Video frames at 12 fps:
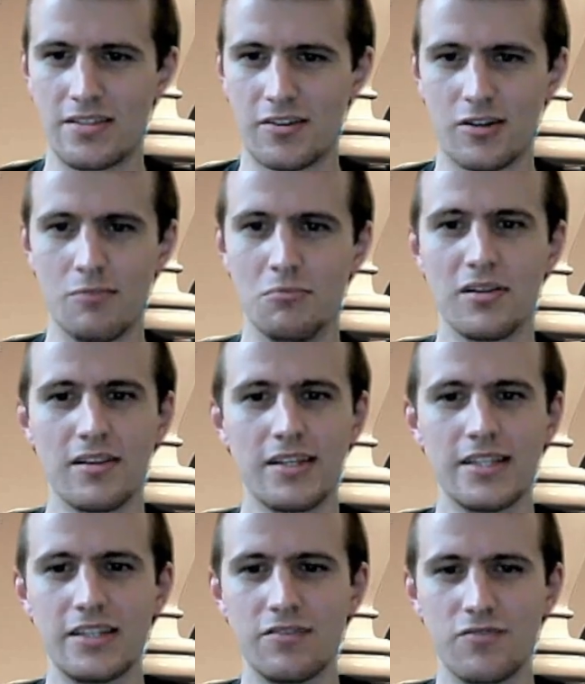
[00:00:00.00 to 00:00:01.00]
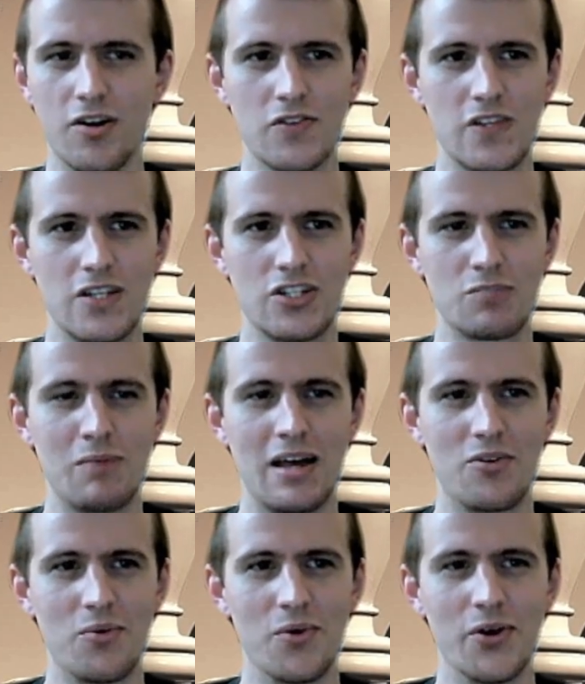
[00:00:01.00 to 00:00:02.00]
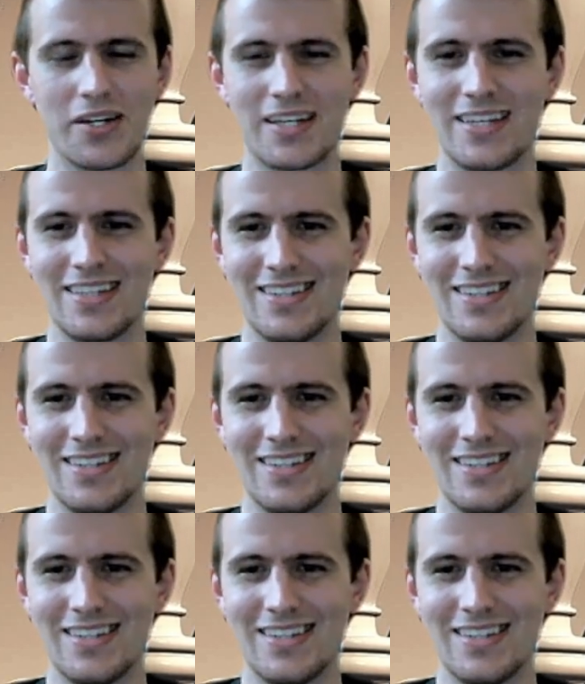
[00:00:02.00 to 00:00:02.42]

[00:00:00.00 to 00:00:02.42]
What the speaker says: are completely frozen just by the rook.